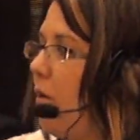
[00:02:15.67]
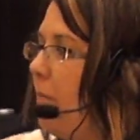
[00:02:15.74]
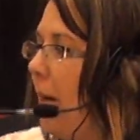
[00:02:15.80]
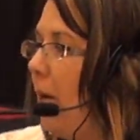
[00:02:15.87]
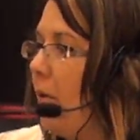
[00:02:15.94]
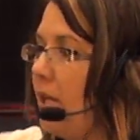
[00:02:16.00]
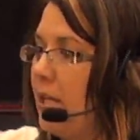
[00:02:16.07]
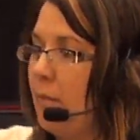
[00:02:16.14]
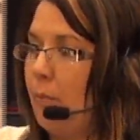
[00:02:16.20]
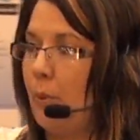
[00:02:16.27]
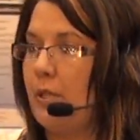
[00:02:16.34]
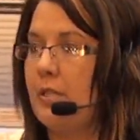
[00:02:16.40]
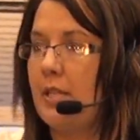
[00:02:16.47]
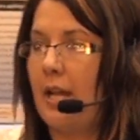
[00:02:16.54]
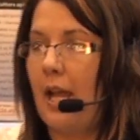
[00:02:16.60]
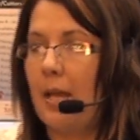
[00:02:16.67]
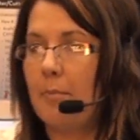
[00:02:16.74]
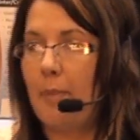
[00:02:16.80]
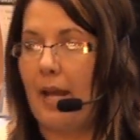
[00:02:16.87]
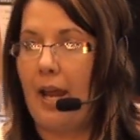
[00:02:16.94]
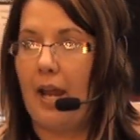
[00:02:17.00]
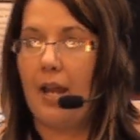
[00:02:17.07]
about heat printing on
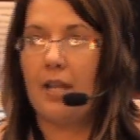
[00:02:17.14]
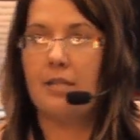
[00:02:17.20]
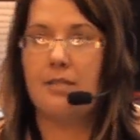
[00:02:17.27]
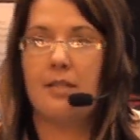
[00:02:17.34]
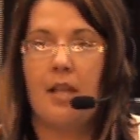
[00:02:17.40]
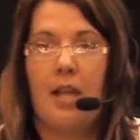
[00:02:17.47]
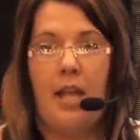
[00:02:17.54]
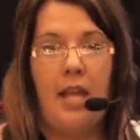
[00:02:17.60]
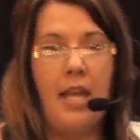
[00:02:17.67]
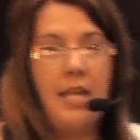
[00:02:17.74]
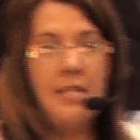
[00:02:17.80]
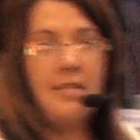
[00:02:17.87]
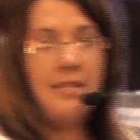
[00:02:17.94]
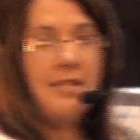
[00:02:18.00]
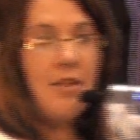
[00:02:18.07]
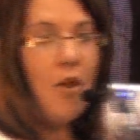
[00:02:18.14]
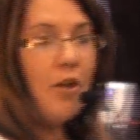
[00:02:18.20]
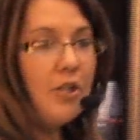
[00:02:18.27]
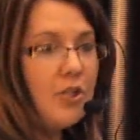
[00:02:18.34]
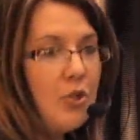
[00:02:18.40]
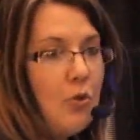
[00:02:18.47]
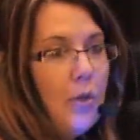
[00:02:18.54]
bags is as long
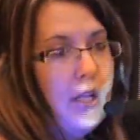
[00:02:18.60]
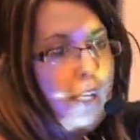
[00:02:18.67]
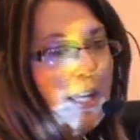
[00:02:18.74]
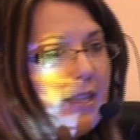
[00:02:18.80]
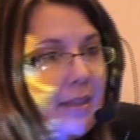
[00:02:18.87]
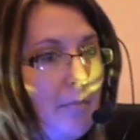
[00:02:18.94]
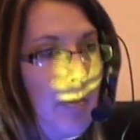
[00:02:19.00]
as you can get the